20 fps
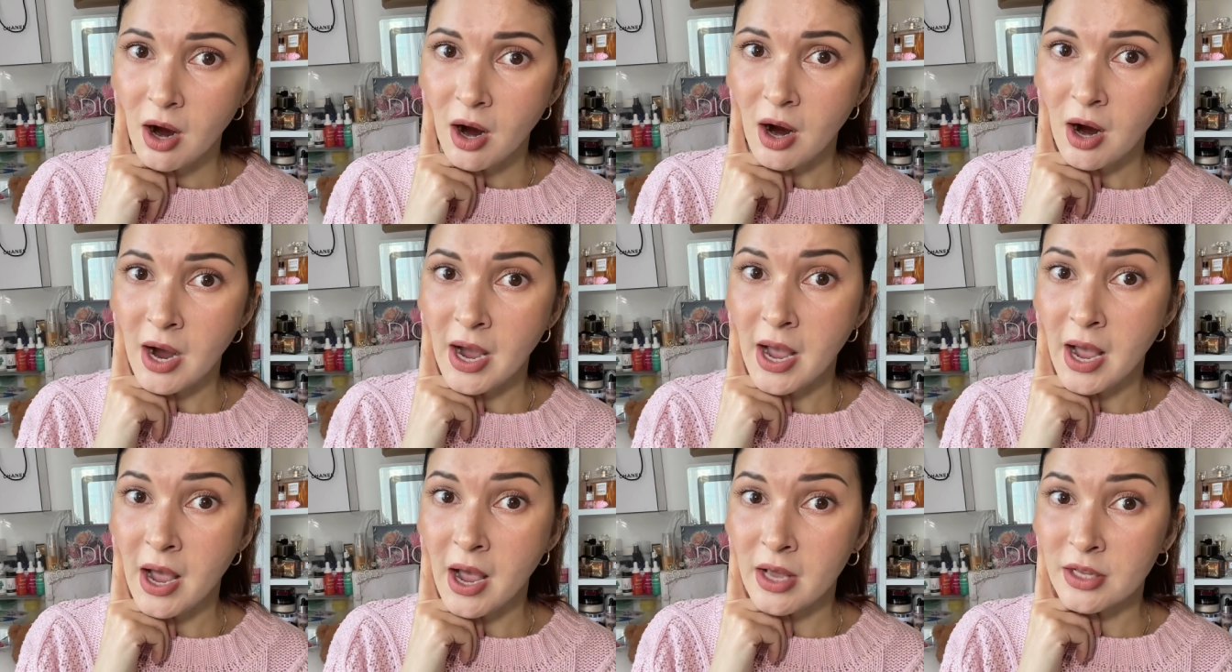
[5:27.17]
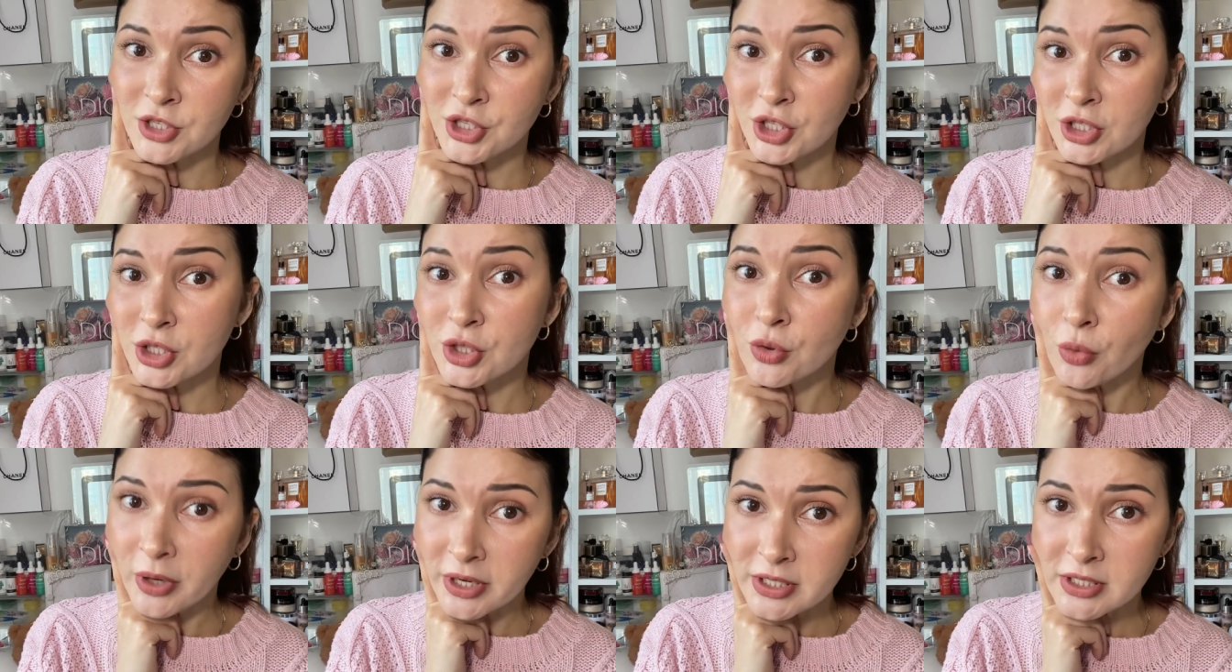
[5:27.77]
and
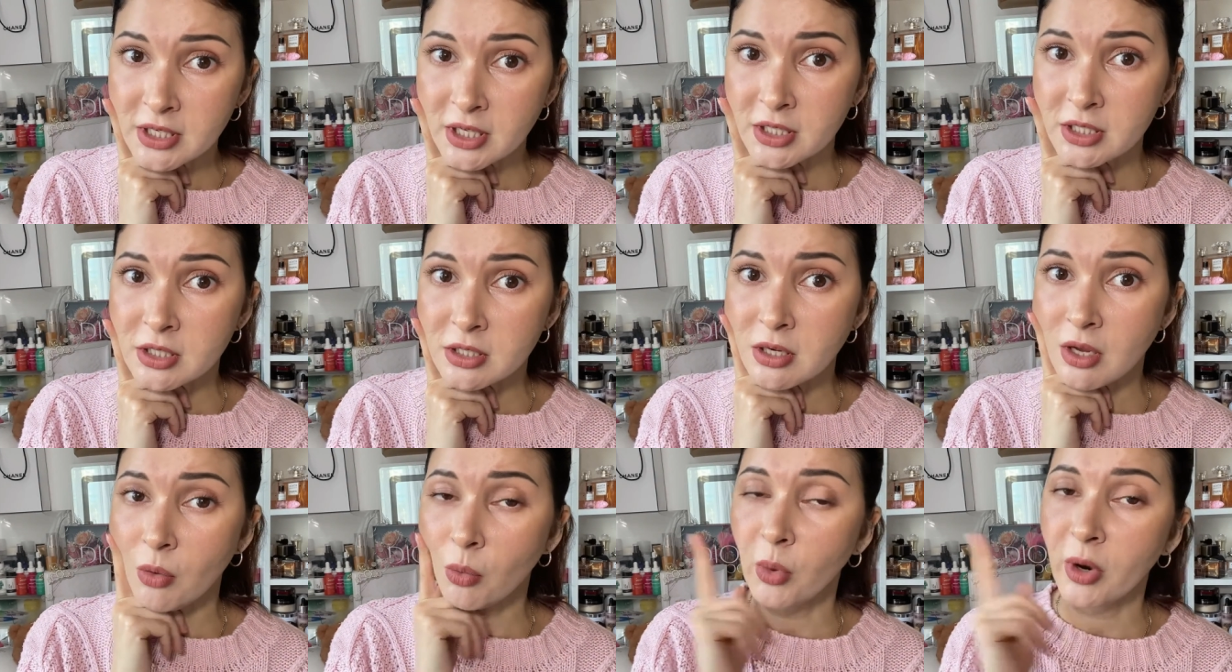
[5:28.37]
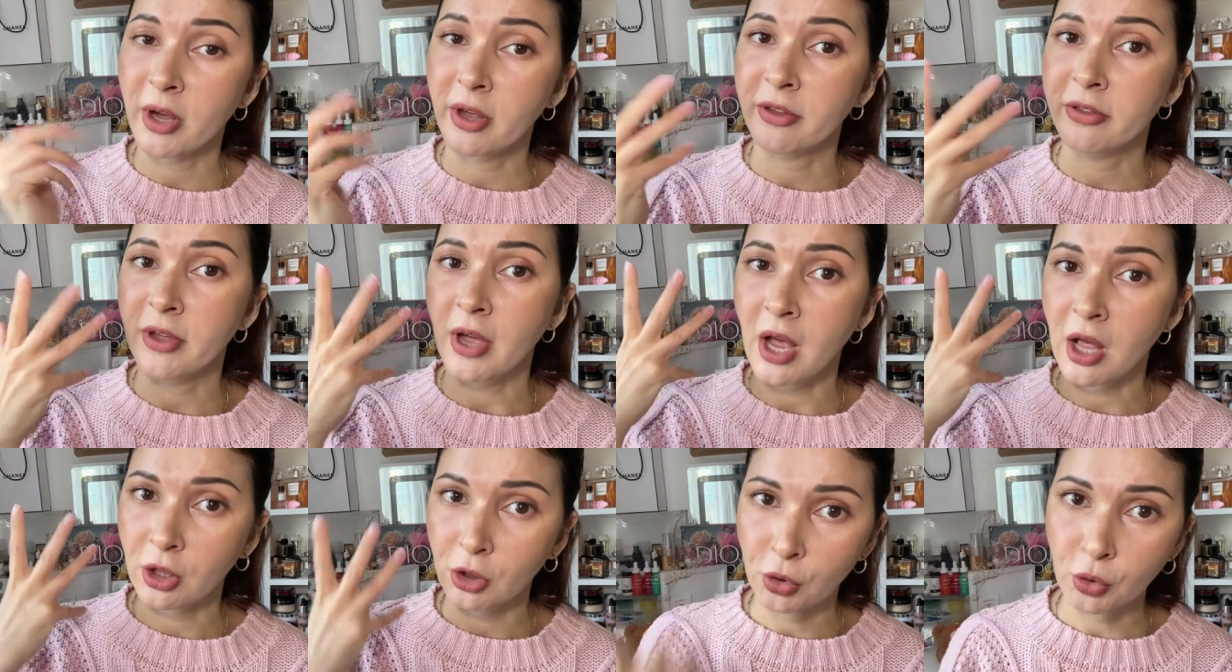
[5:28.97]
just rinse it with
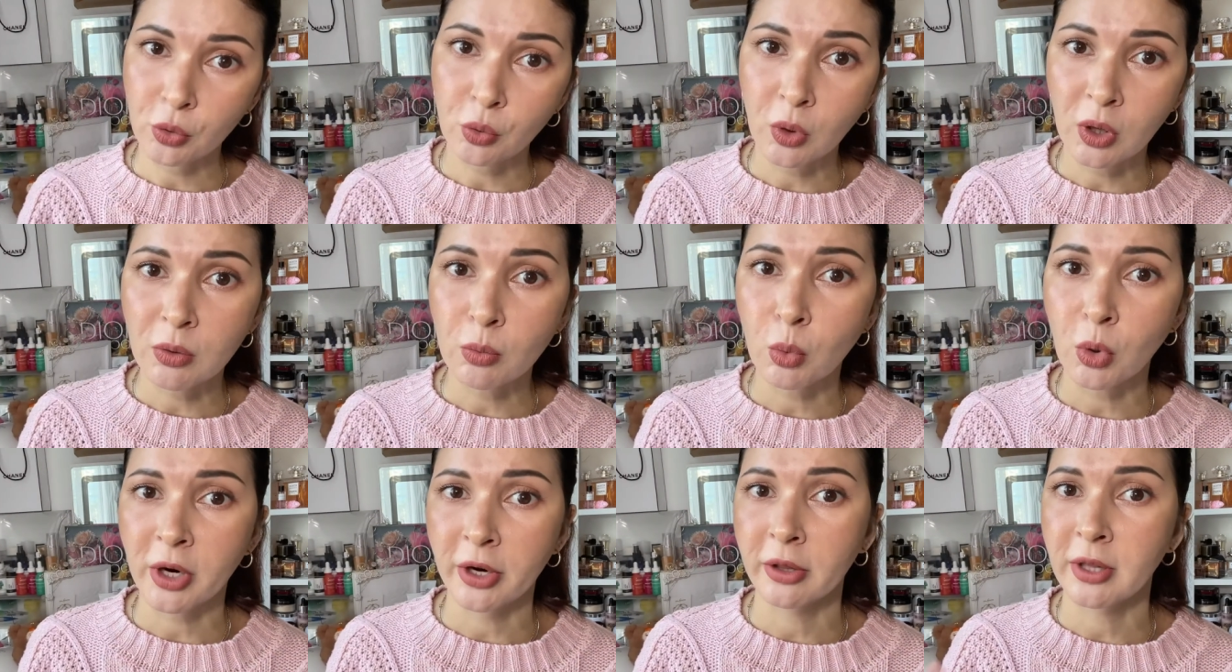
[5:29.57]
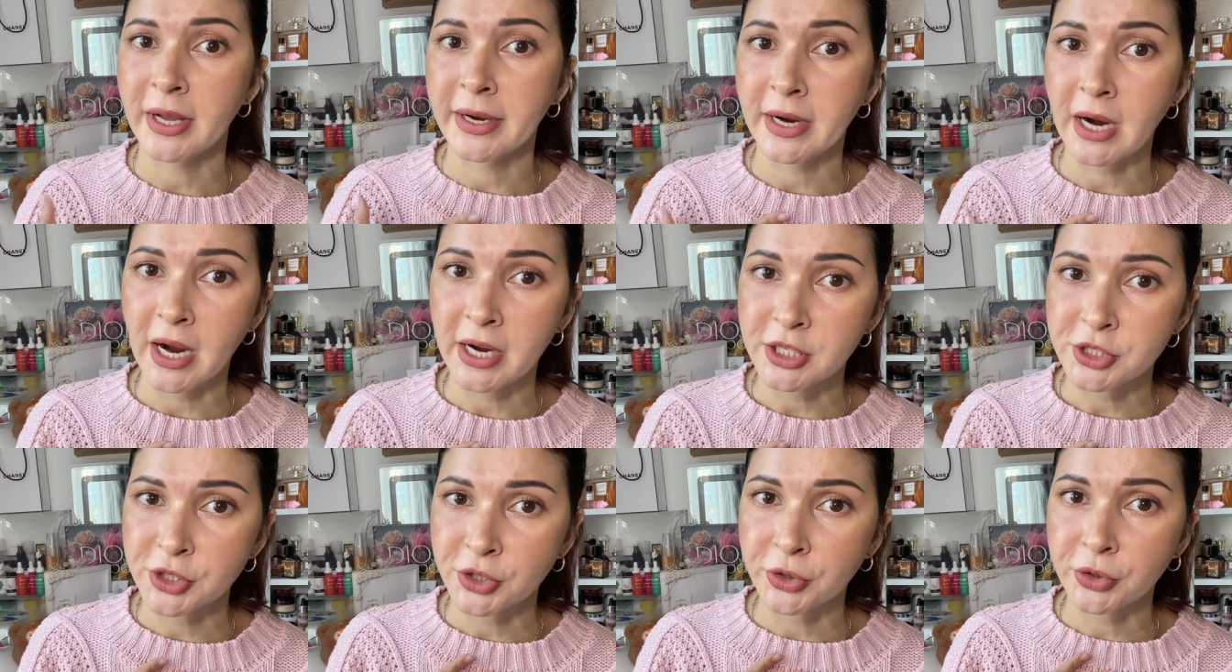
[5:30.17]
a lukewarm water like
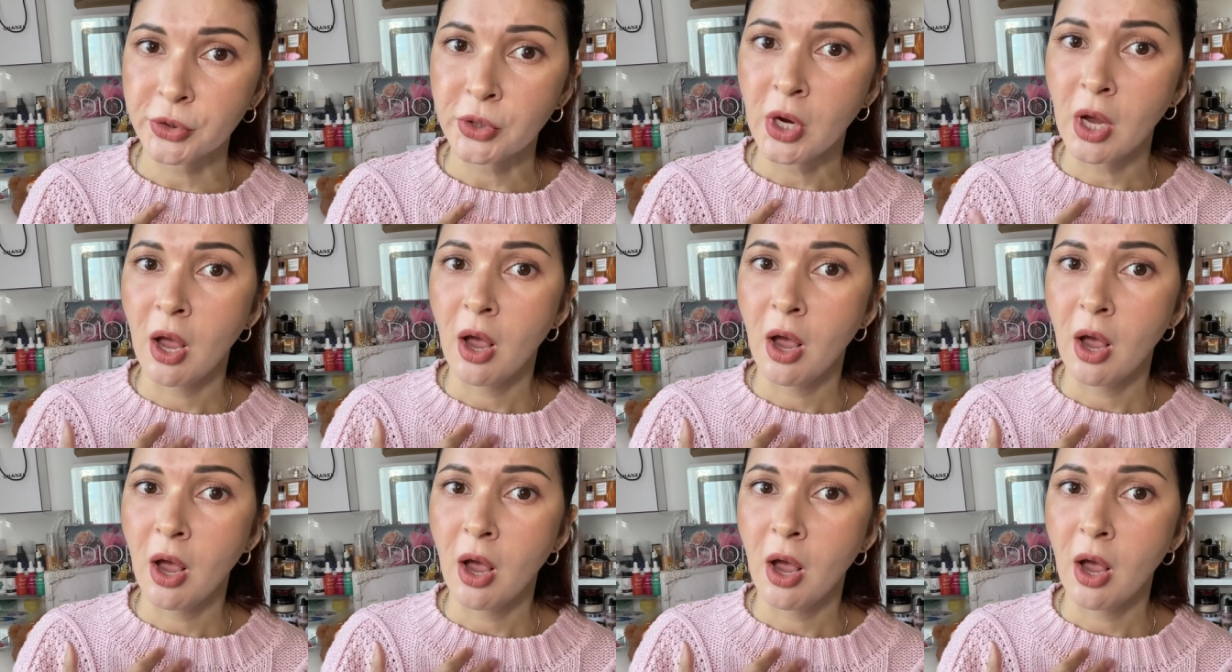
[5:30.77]
I do,